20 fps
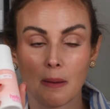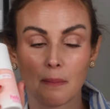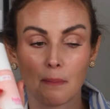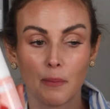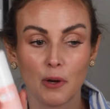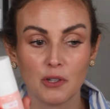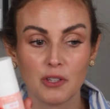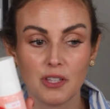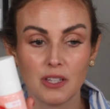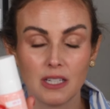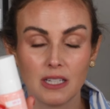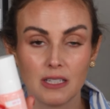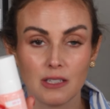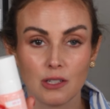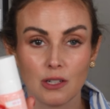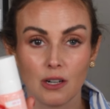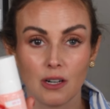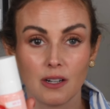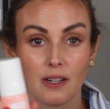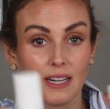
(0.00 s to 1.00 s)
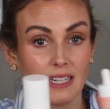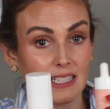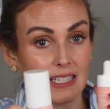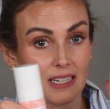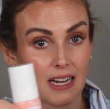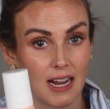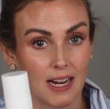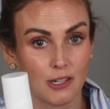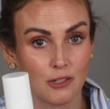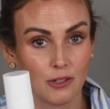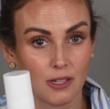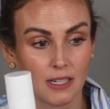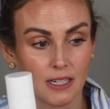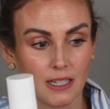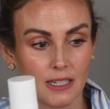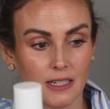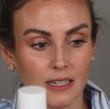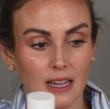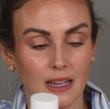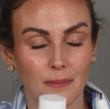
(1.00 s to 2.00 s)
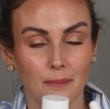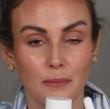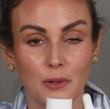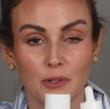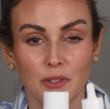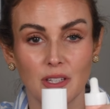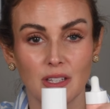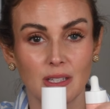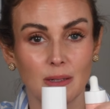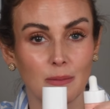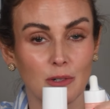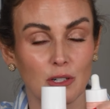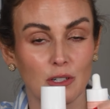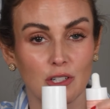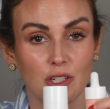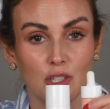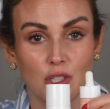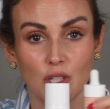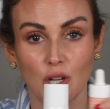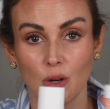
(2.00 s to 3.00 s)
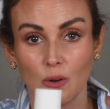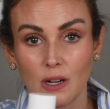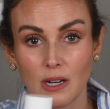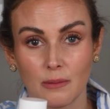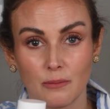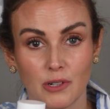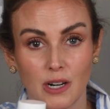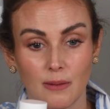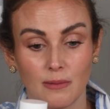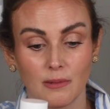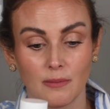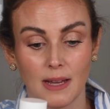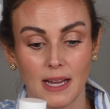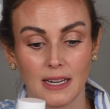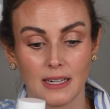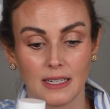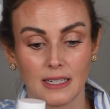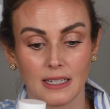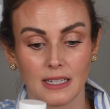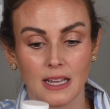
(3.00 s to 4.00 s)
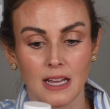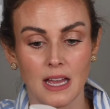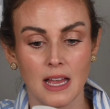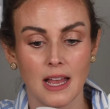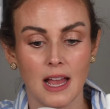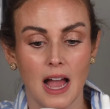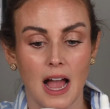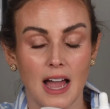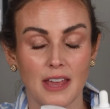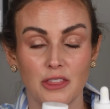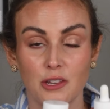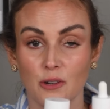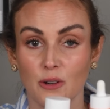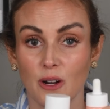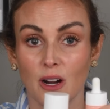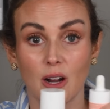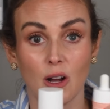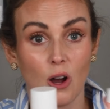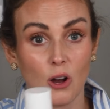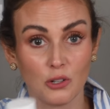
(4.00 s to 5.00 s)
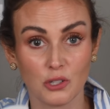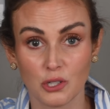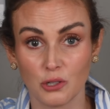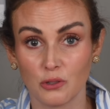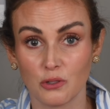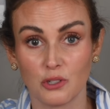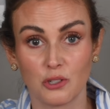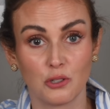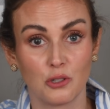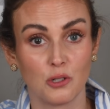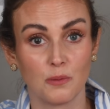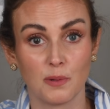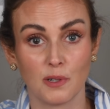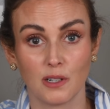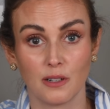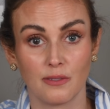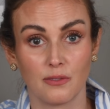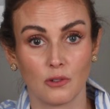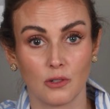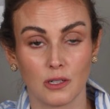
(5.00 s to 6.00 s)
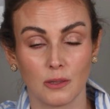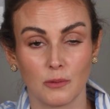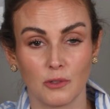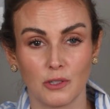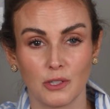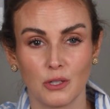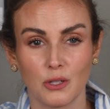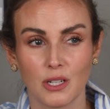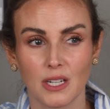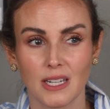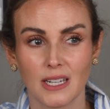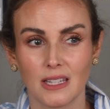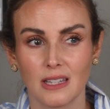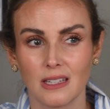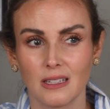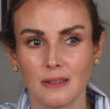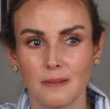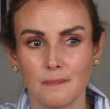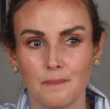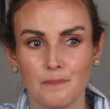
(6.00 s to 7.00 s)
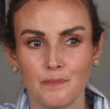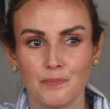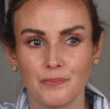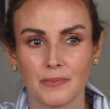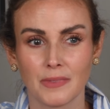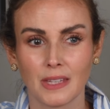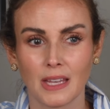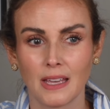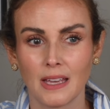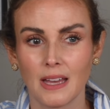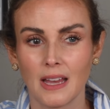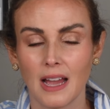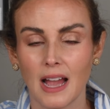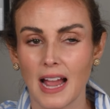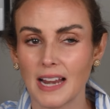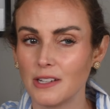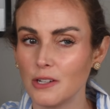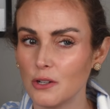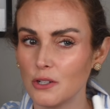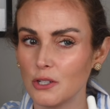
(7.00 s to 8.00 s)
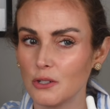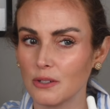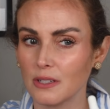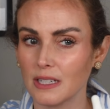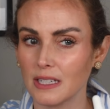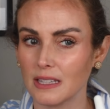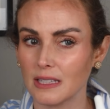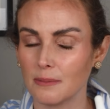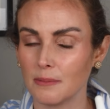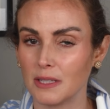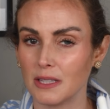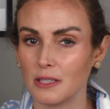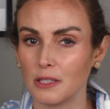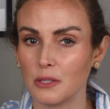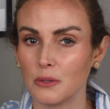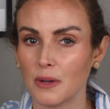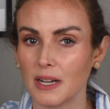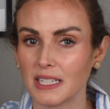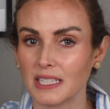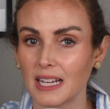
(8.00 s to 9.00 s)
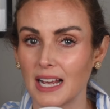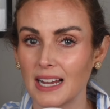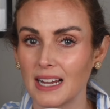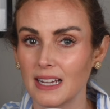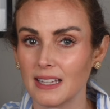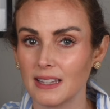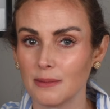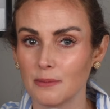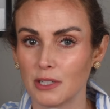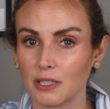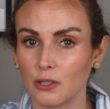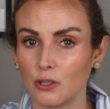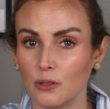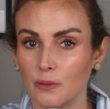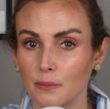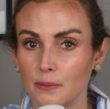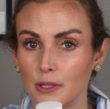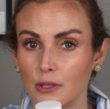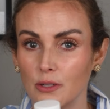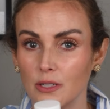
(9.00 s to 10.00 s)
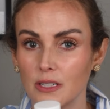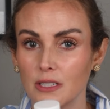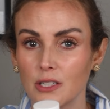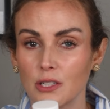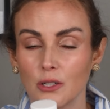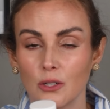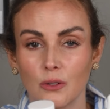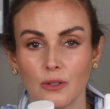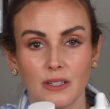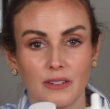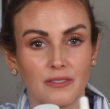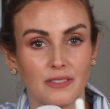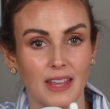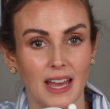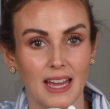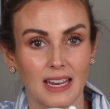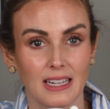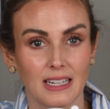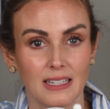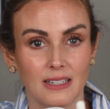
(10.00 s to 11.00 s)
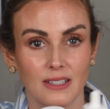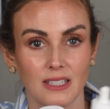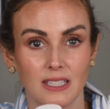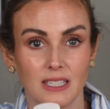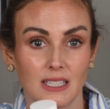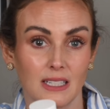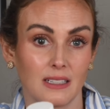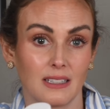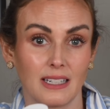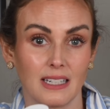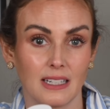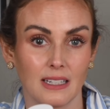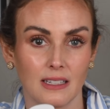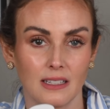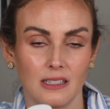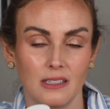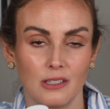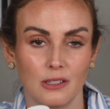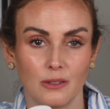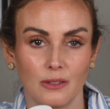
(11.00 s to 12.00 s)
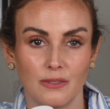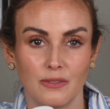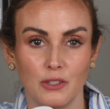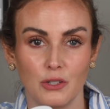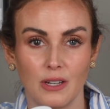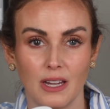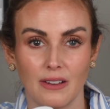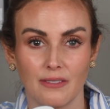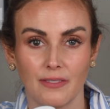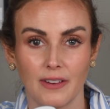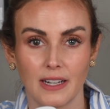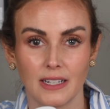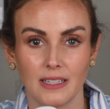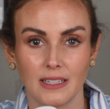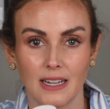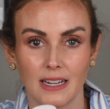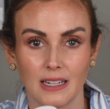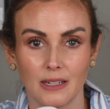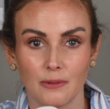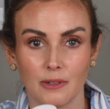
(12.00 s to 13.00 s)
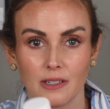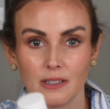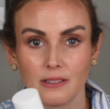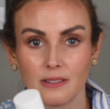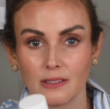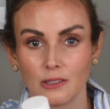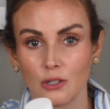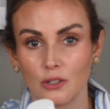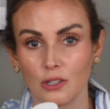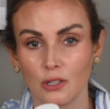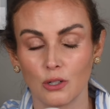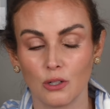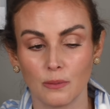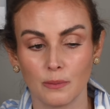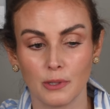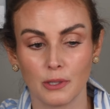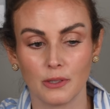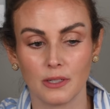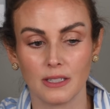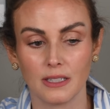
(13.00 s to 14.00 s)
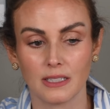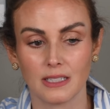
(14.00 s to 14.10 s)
Both of these are nice and hydrating. Both of them are so unproblematic. They're also super affordable. You can get them, I know you can get them in the US. I got them on Cult Beauty, so if that is like, you know, if you can't find it anywhere, go to Cult Beauty.